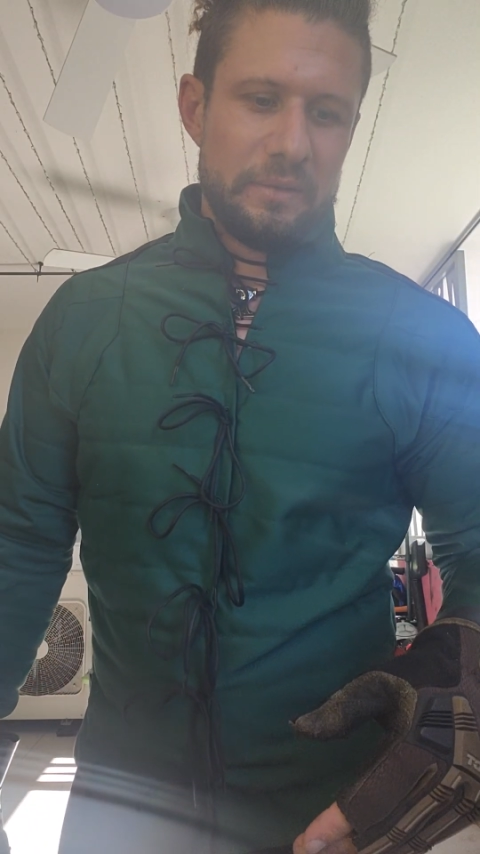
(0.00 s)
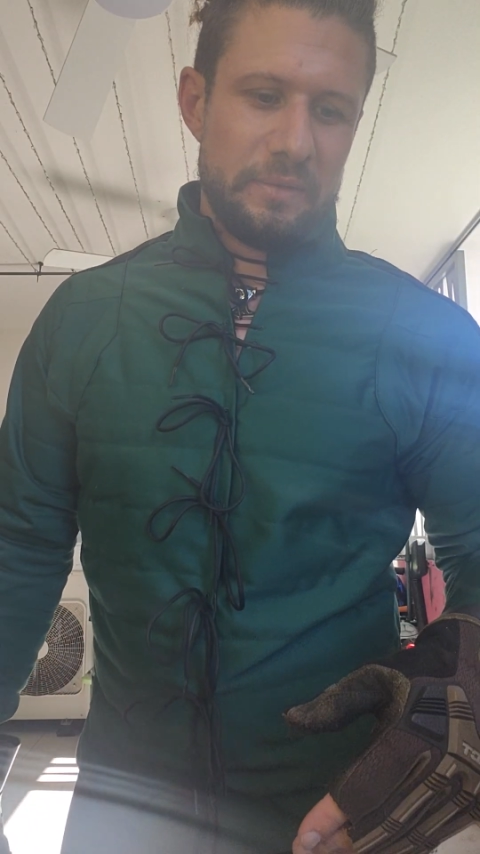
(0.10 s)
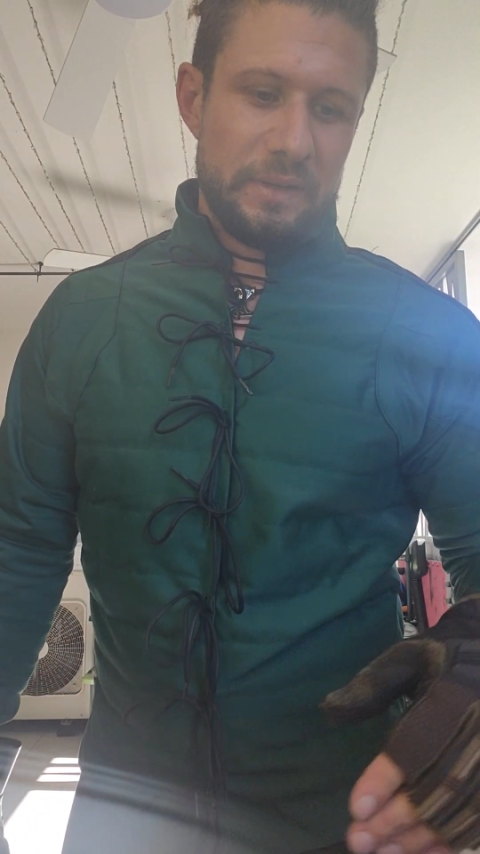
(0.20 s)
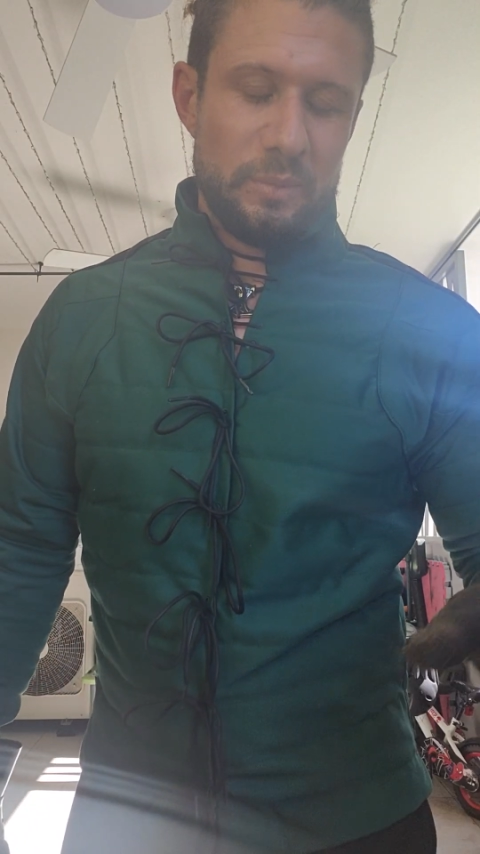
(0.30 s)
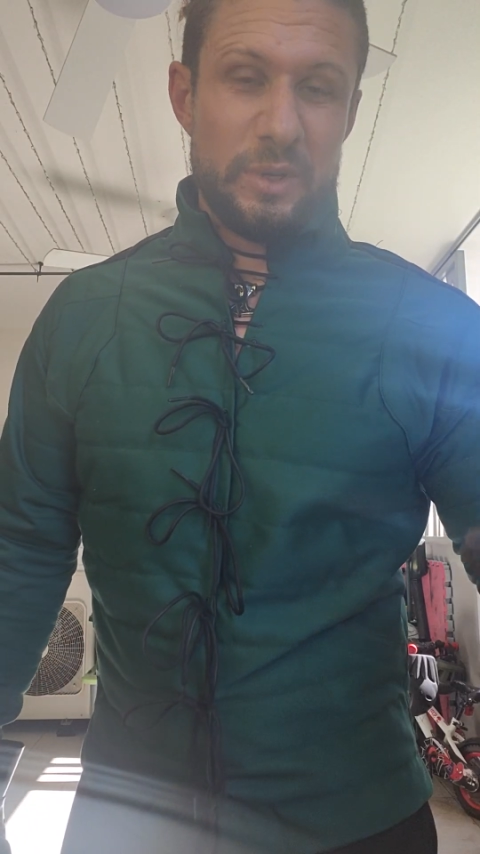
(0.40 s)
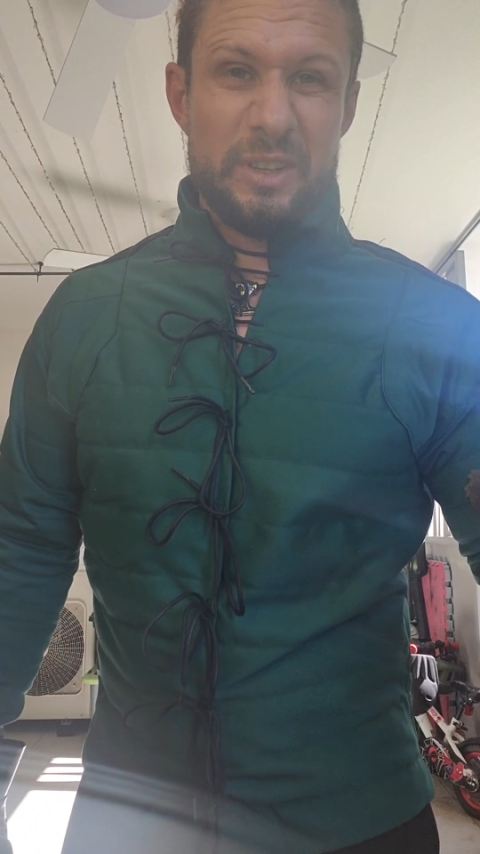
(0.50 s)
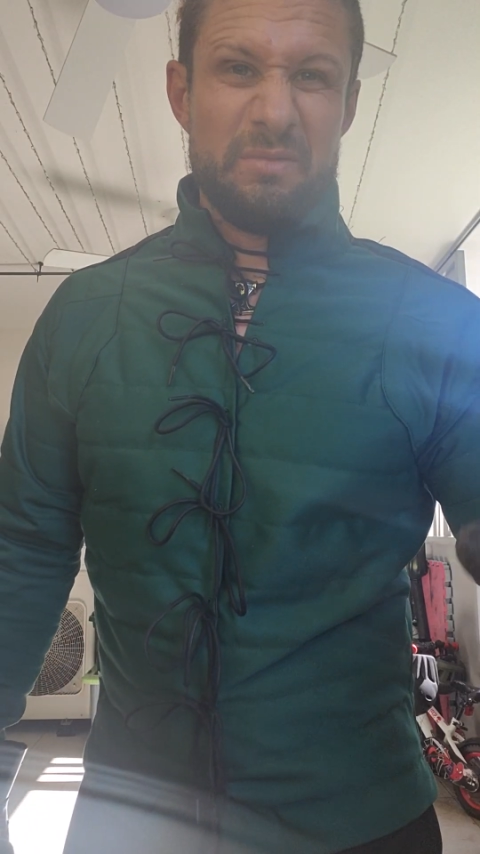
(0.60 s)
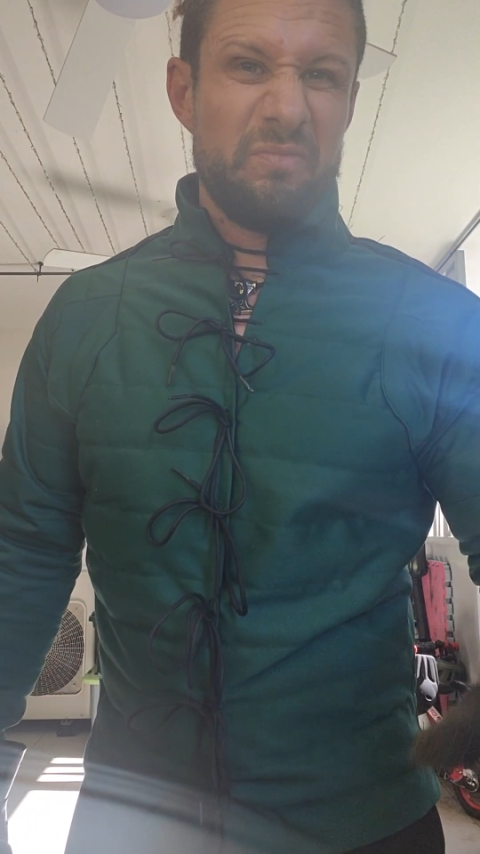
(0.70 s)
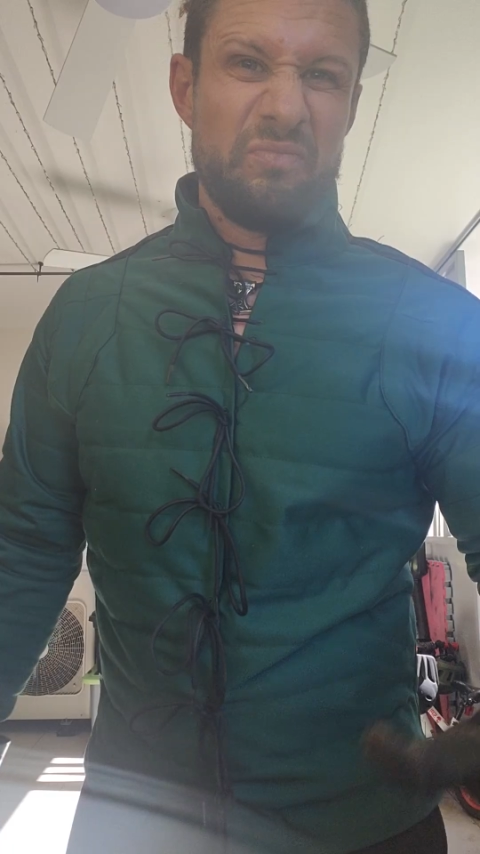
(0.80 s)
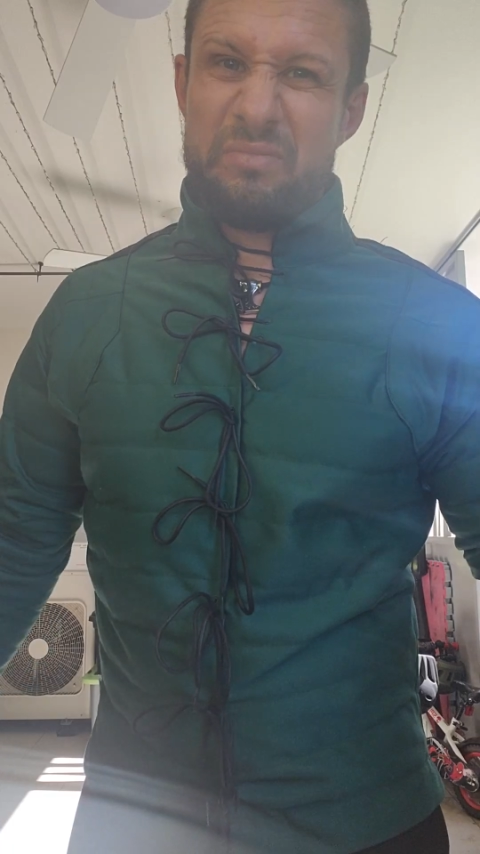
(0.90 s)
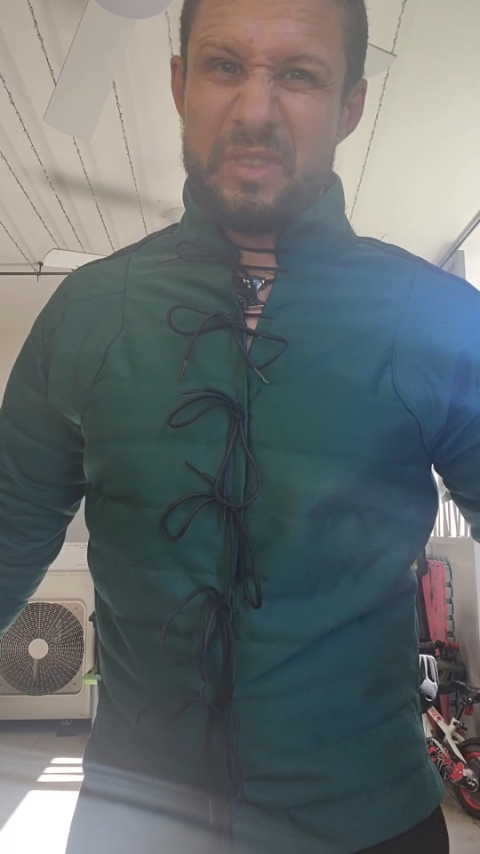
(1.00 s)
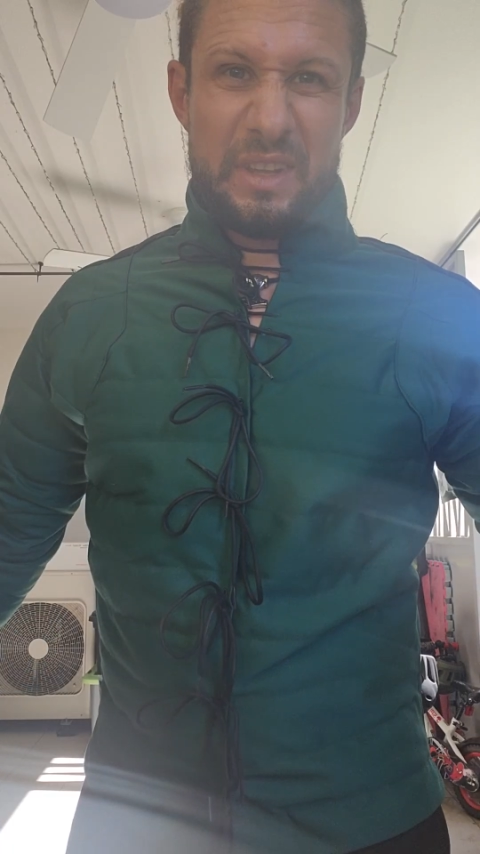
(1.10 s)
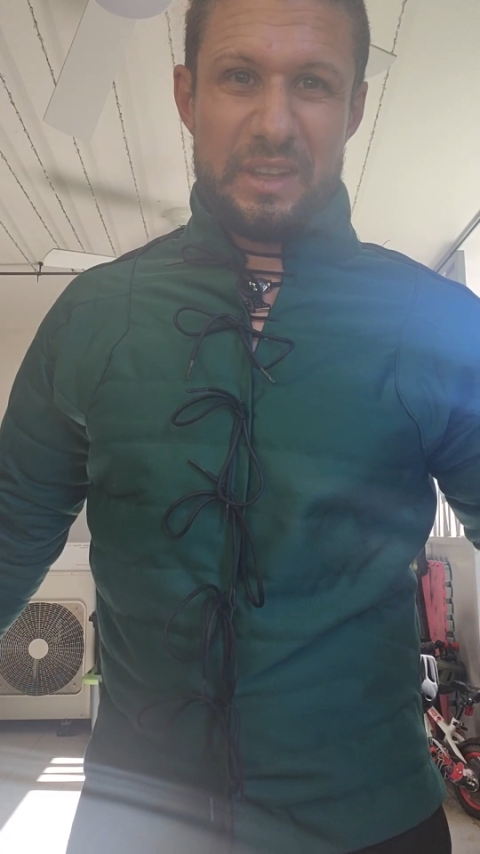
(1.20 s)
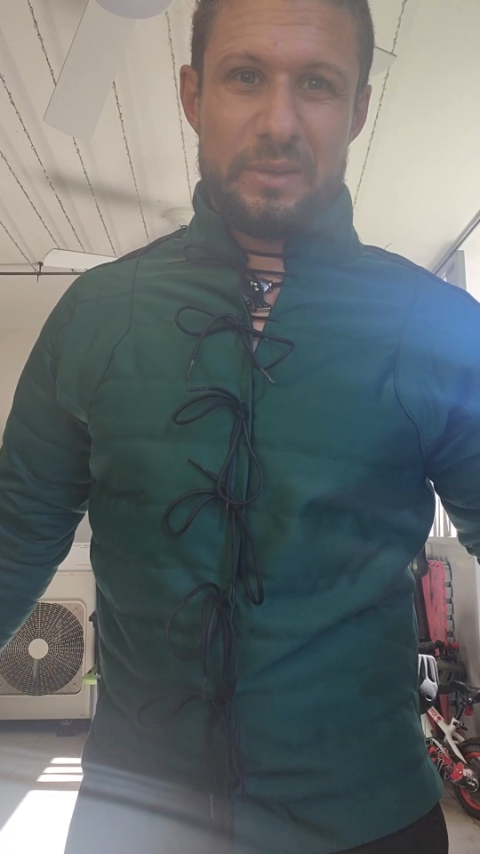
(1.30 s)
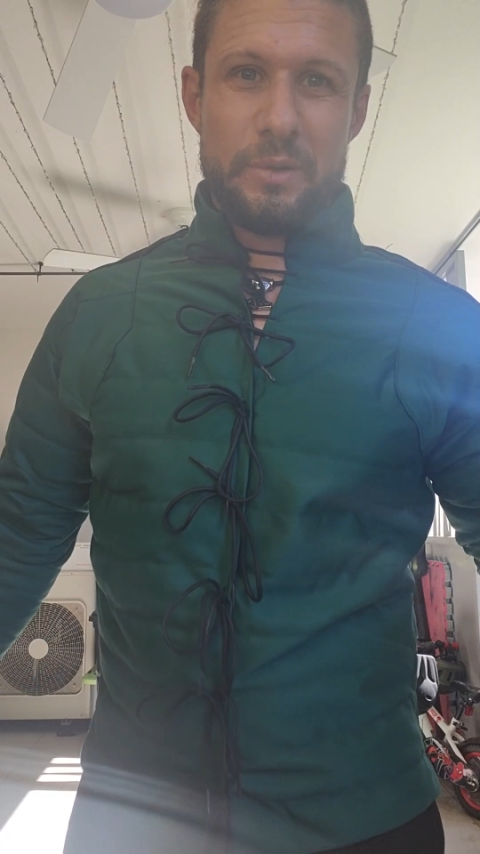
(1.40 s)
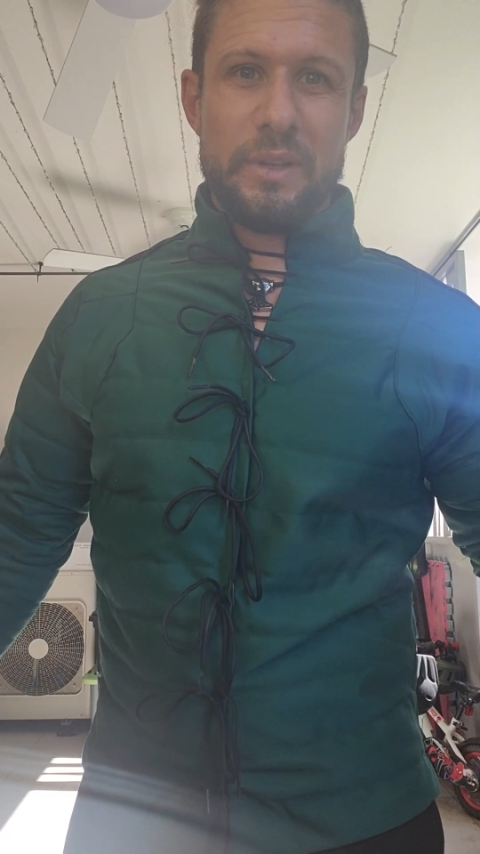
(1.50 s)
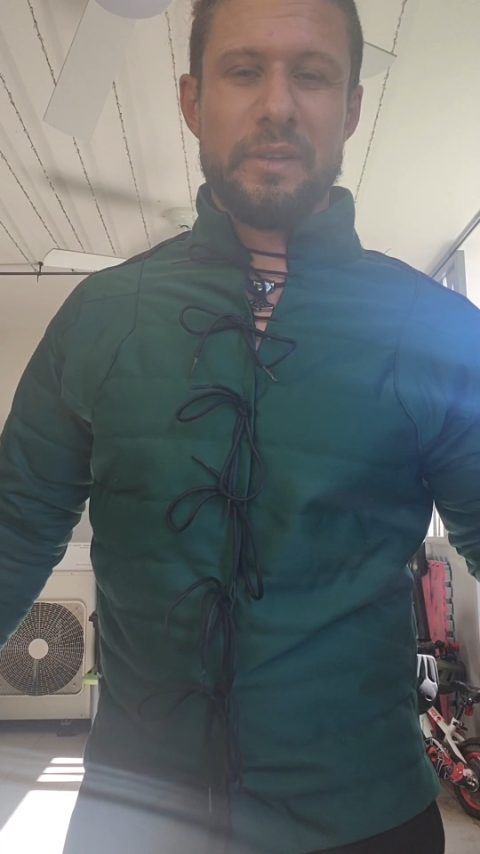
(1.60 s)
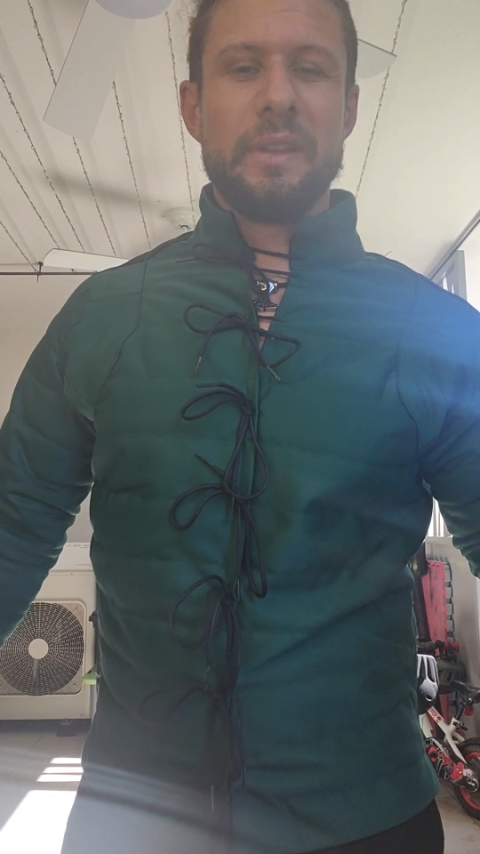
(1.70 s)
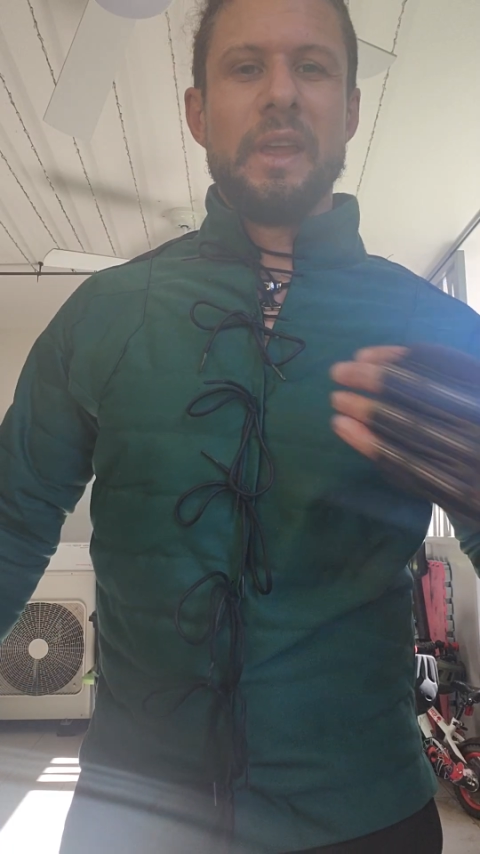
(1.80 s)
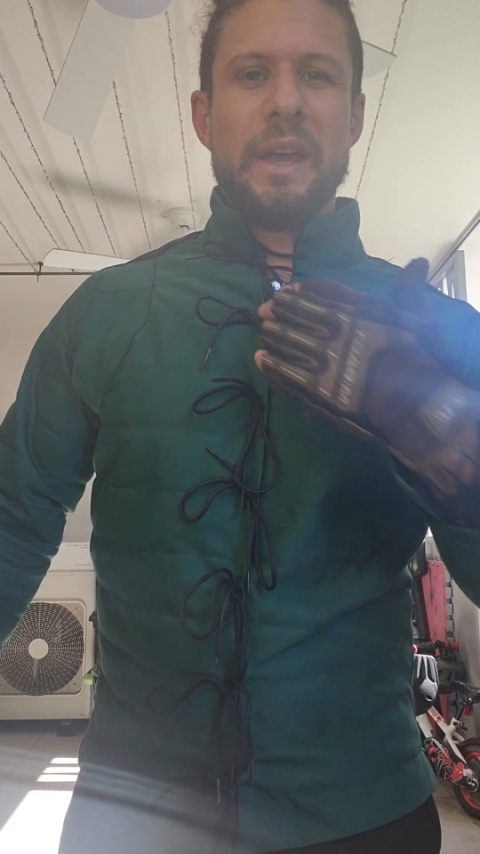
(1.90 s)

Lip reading: fit one, is what it is.